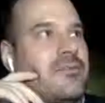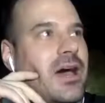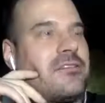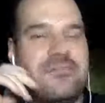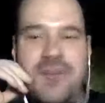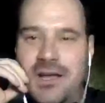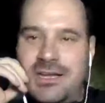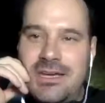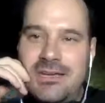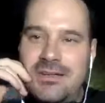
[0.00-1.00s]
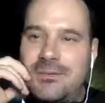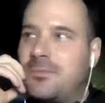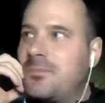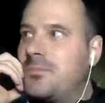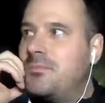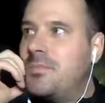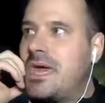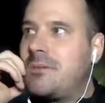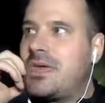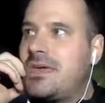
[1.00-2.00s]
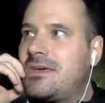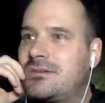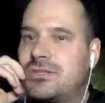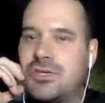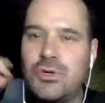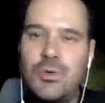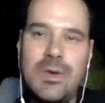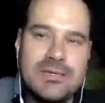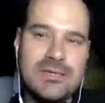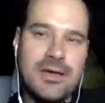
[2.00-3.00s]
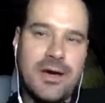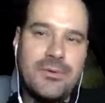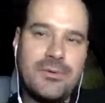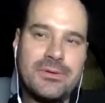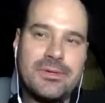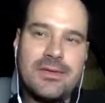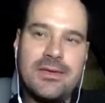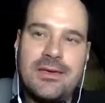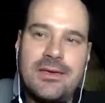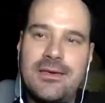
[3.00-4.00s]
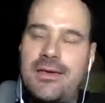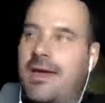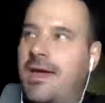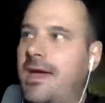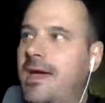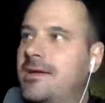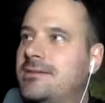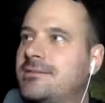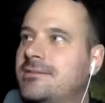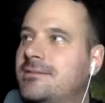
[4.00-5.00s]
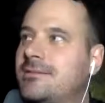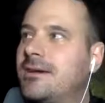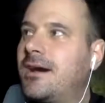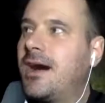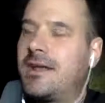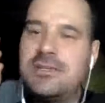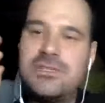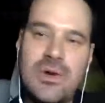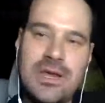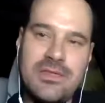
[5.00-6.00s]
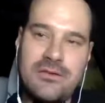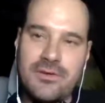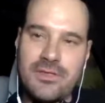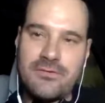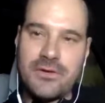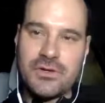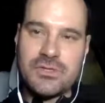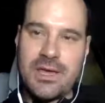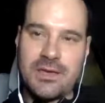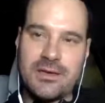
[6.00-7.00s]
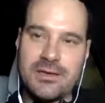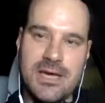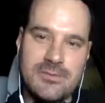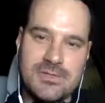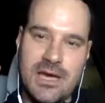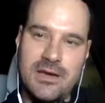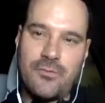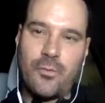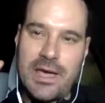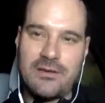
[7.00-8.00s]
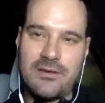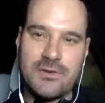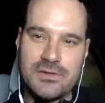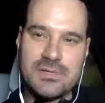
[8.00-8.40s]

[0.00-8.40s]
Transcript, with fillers: I funded maybe two weeks ago. Yeah. And I didn't do anything for the first week because I was kind of waiting for some